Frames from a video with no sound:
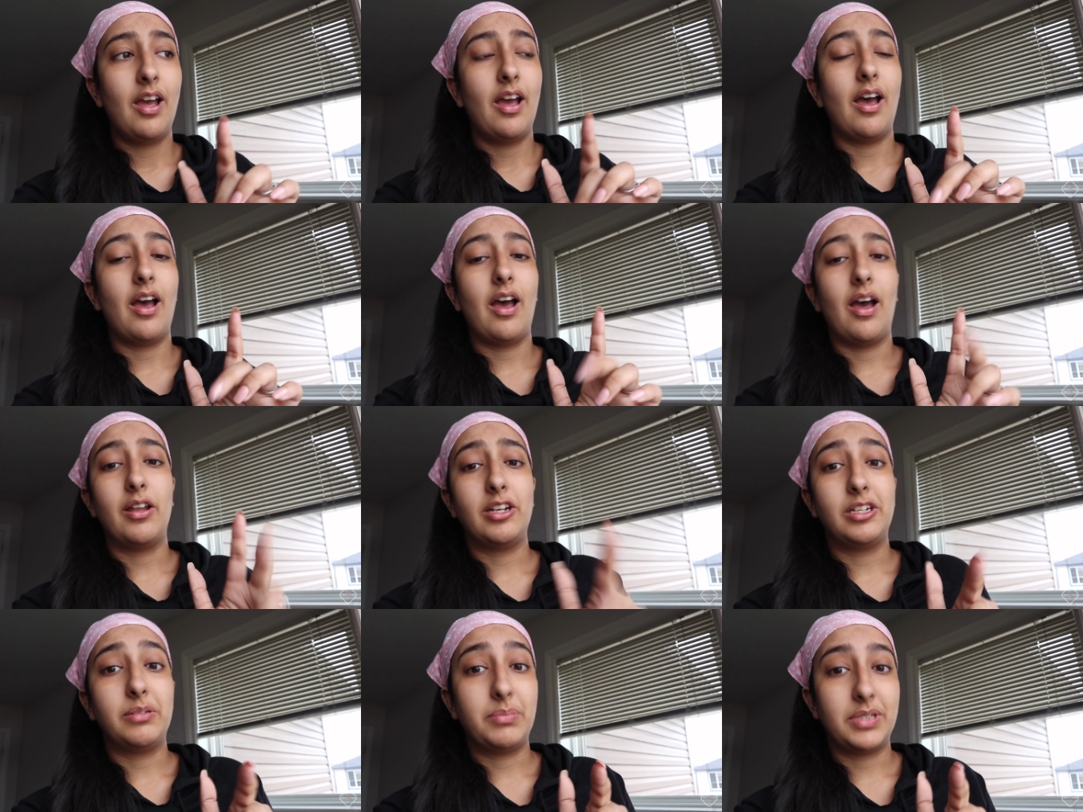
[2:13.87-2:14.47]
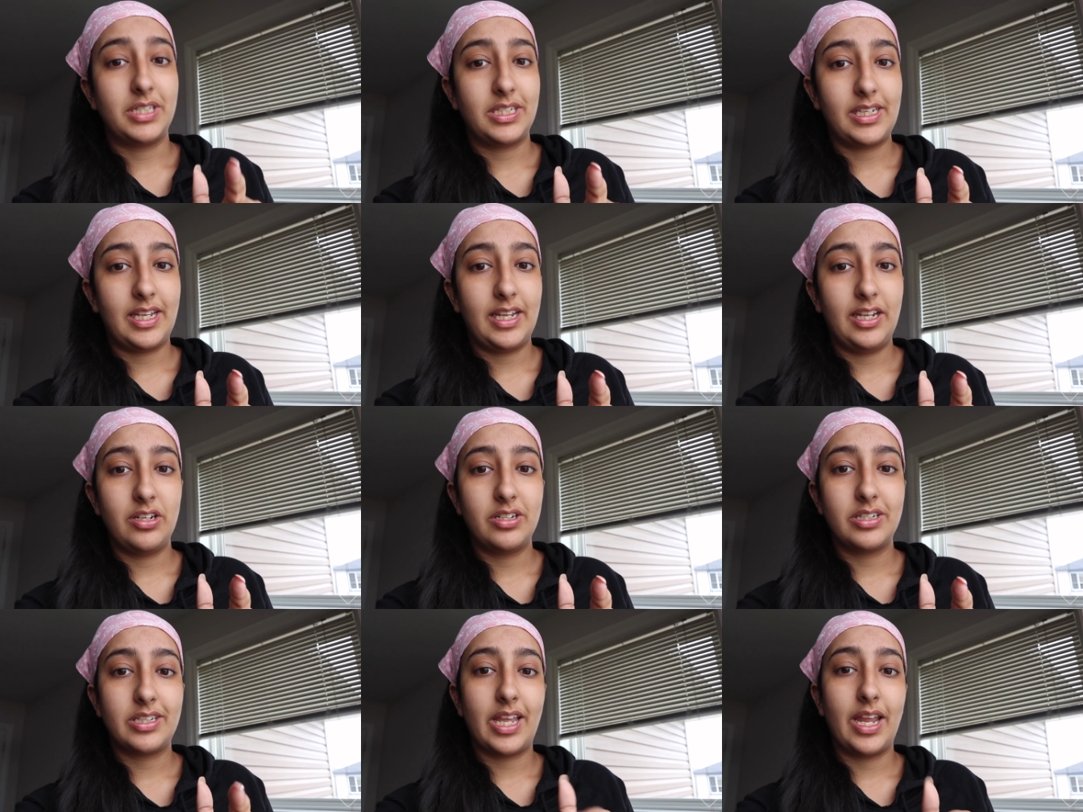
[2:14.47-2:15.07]
Uh, the
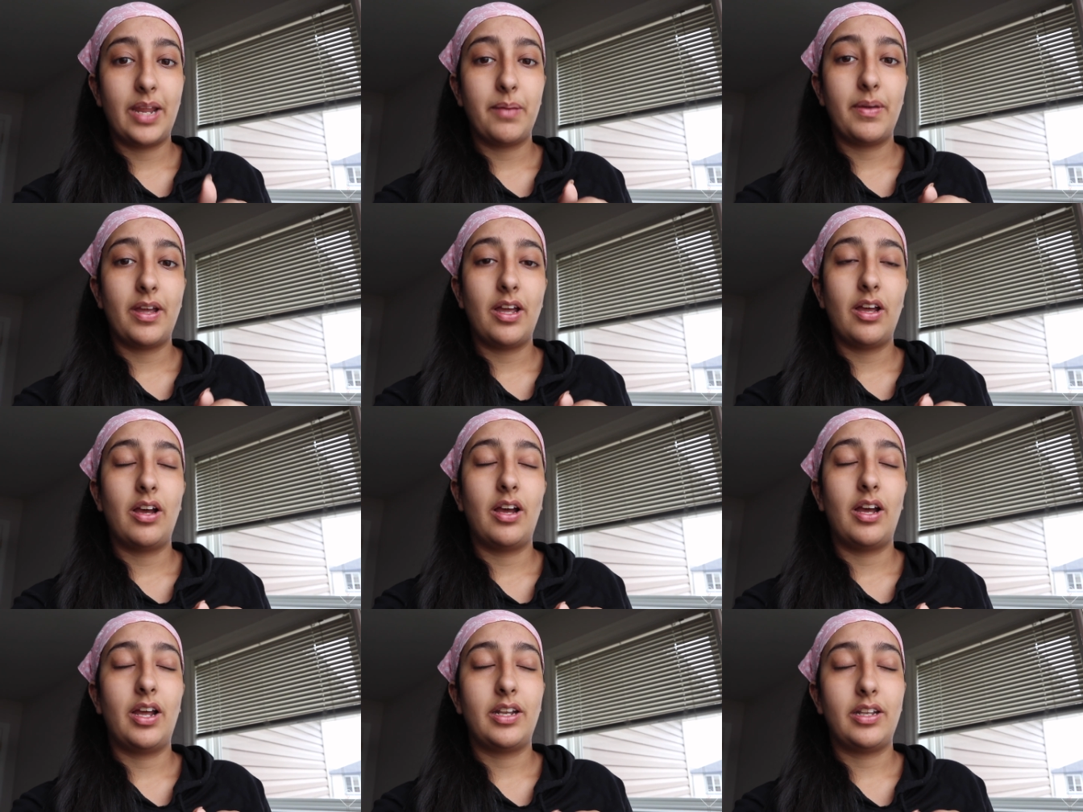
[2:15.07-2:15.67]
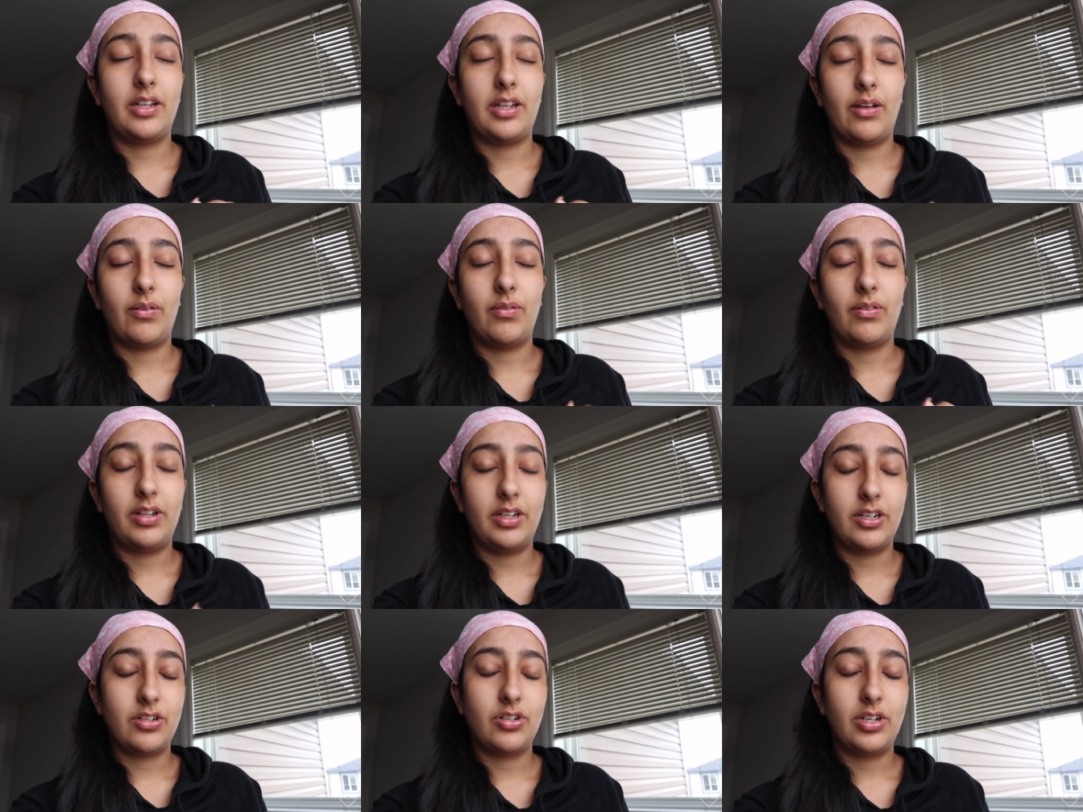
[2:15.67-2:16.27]
mosquitoes came out and they were
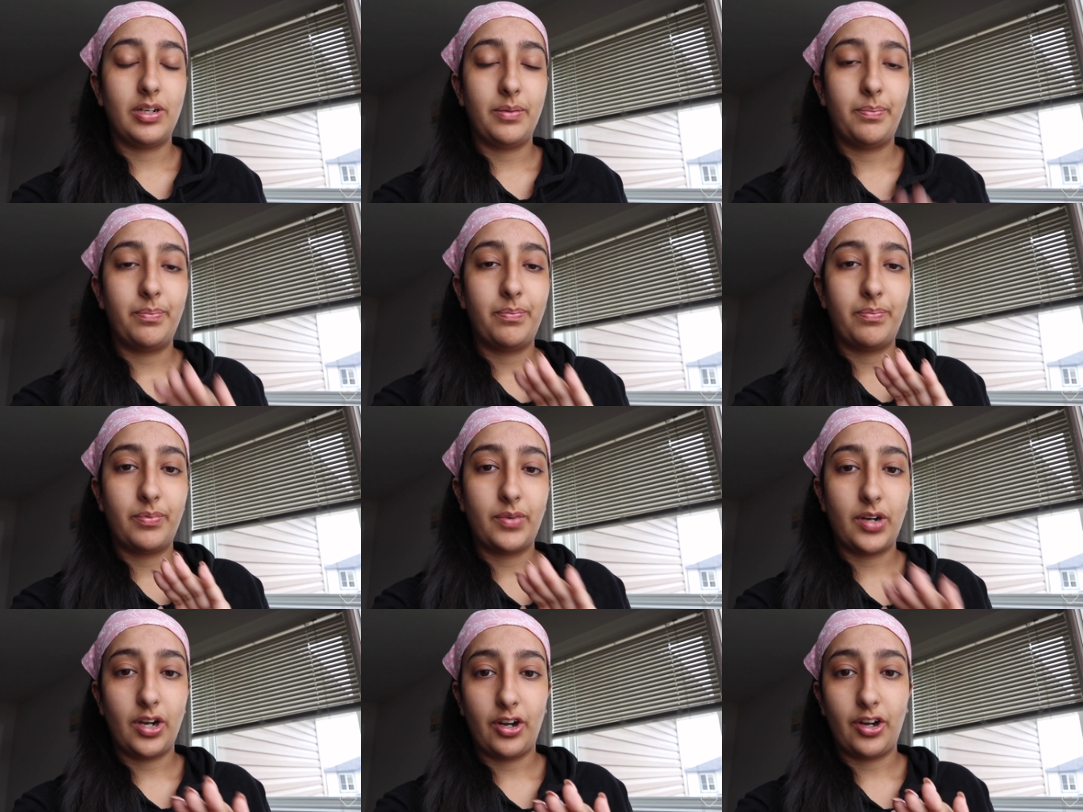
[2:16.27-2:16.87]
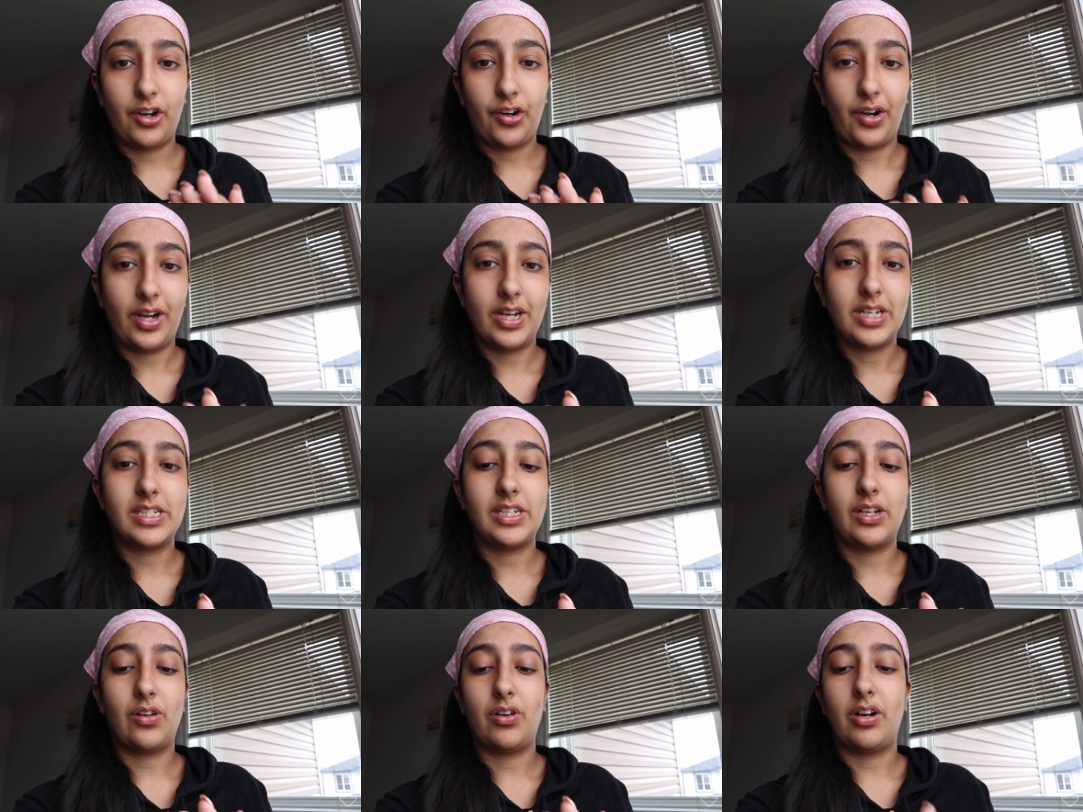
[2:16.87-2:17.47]
literally going
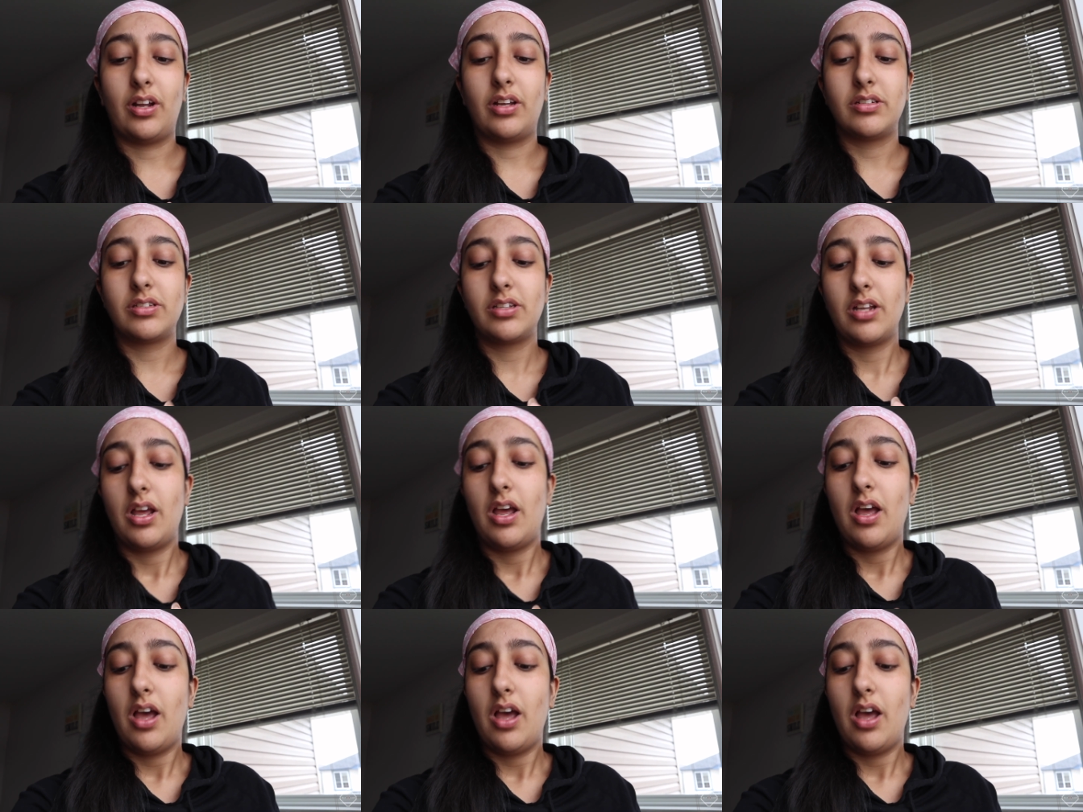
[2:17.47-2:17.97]
crazy on us.